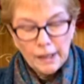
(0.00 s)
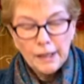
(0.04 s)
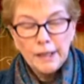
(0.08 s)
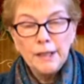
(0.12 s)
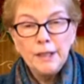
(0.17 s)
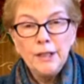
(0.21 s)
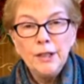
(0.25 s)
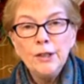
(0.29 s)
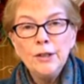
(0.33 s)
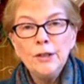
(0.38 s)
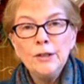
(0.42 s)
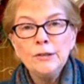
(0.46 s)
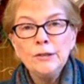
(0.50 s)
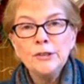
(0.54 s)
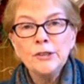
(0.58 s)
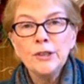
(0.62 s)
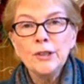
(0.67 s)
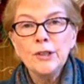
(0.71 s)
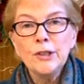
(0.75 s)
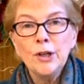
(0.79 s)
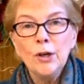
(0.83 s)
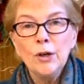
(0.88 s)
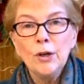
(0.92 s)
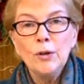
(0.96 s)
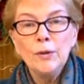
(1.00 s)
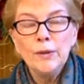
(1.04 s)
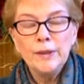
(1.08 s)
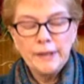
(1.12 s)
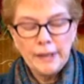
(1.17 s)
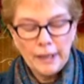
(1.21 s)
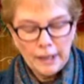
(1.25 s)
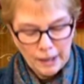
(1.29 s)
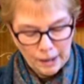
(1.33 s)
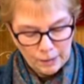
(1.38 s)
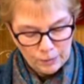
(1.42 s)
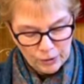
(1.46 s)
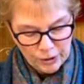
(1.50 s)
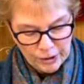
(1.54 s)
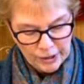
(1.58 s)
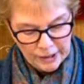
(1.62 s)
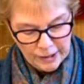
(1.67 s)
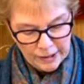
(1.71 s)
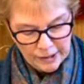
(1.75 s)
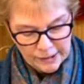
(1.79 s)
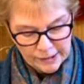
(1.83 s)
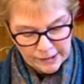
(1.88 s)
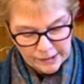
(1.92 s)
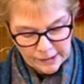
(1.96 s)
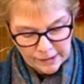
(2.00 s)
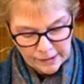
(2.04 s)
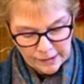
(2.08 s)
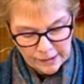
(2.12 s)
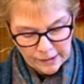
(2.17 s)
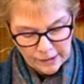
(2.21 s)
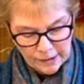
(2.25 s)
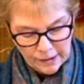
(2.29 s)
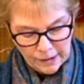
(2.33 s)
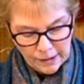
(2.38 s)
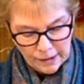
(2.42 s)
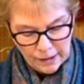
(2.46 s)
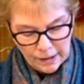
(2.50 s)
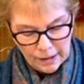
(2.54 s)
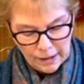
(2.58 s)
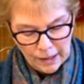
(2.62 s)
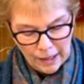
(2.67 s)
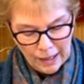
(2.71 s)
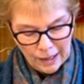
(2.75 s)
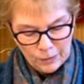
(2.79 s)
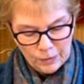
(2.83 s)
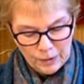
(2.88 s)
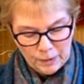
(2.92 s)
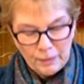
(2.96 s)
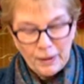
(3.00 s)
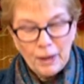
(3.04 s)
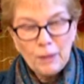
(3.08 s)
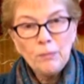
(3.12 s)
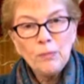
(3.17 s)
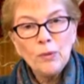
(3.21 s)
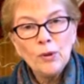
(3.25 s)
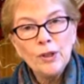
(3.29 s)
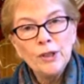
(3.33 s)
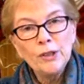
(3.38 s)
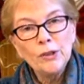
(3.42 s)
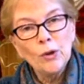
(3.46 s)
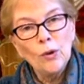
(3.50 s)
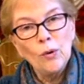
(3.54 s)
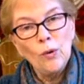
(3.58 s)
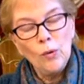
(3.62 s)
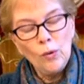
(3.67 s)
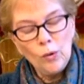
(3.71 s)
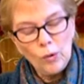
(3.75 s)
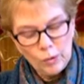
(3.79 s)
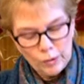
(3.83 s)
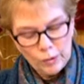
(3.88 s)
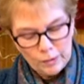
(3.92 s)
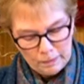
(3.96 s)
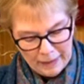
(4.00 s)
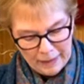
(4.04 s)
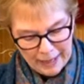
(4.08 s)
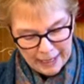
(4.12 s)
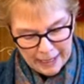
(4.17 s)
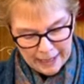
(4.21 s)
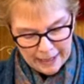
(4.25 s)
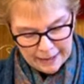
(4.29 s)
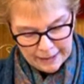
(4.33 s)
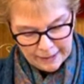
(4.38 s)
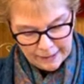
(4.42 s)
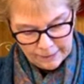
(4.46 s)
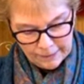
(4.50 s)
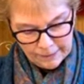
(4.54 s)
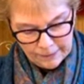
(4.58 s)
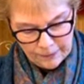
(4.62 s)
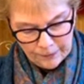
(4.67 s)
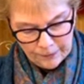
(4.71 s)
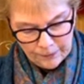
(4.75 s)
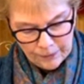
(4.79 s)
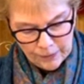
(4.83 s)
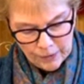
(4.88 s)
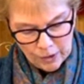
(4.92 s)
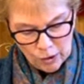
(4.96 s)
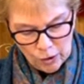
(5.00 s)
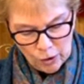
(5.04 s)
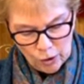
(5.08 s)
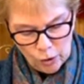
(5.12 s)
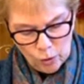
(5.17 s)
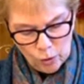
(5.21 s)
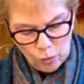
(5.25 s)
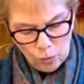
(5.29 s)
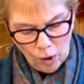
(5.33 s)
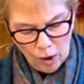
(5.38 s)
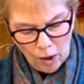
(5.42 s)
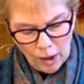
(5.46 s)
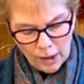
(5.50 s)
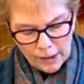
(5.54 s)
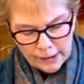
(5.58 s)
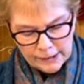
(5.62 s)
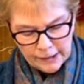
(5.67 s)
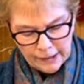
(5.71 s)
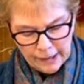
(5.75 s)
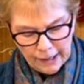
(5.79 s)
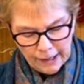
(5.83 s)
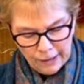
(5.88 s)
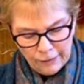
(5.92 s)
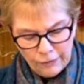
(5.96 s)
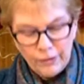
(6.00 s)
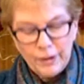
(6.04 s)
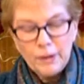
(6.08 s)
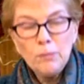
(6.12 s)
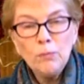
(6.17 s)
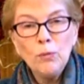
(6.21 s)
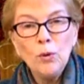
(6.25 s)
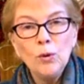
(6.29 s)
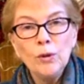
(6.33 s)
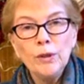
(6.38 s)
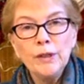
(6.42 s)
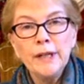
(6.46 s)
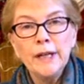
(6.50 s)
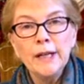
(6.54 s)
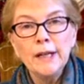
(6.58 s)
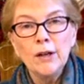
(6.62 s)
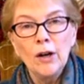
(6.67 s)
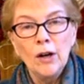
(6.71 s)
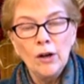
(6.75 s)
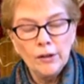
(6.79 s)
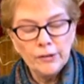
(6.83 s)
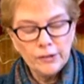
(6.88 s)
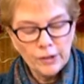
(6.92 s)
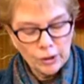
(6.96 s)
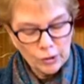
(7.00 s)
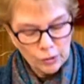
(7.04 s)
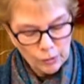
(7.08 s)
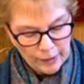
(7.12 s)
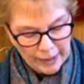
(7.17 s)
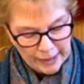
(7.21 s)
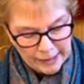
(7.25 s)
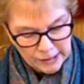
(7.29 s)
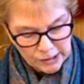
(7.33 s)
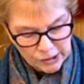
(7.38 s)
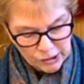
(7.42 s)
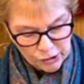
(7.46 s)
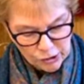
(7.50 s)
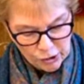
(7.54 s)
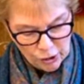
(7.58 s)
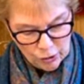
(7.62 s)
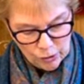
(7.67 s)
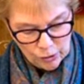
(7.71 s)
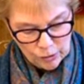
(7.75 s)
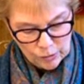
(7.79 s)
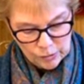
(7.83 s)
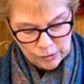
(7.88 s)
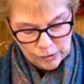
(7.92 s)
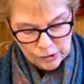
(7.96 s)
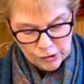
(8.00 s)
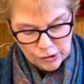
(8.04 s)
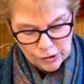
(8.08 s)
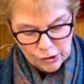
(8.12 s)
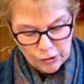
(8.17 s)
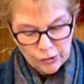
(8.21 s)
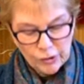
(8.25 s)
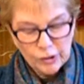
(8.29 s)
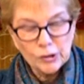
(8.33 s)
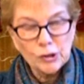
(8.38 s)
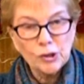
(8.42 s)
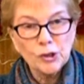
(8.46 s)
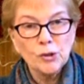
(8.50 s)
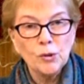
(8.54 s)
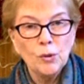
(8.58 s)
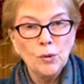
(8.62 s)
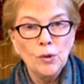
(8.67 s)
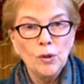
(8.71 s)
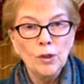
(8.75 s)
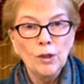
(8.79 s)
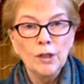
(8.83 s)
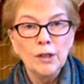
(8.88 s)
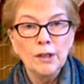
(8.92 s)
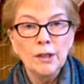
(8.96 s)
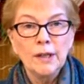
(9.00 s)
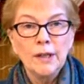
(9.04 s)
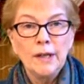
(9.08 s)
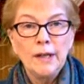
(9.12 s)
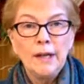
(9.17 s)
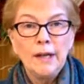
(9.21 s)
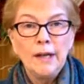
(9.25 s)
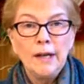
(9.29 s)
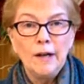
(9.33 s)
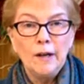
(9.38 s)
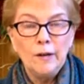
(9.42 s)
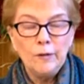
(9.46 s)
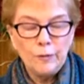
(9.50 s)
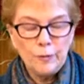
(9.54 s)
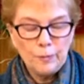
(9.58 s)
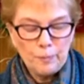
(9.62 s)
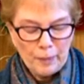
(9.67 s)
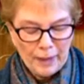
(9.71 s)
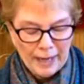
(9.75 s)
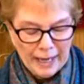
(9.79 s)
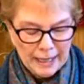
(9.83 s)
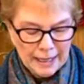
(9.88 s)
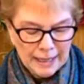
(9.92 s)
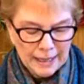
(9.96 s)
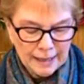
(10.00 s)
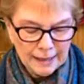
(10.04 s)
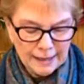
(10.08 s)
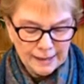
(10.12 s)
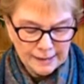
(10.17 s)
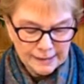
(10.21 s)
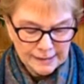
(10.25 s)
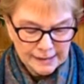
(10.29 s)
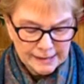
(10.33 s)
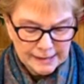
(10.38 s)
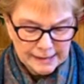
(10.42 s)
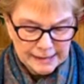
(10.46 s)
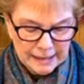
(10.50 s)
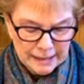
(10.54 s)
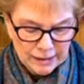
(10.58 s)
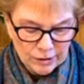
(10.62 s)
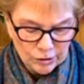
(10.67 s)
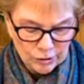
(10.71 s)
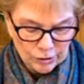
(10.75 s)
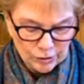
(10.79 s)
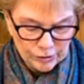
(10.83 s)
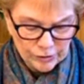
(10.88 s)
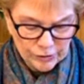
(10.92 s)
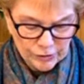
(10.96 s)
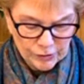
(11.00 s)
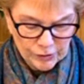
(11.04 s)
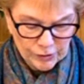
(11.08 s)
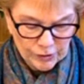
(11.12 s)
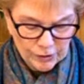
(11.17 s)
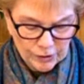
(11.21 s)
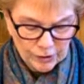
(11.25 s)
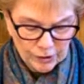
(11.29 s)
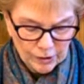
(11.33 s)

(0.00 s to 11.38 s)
Years ago in the Hebrides, I remember an old man who walked every morning on the gray stones to the shore of baying seals,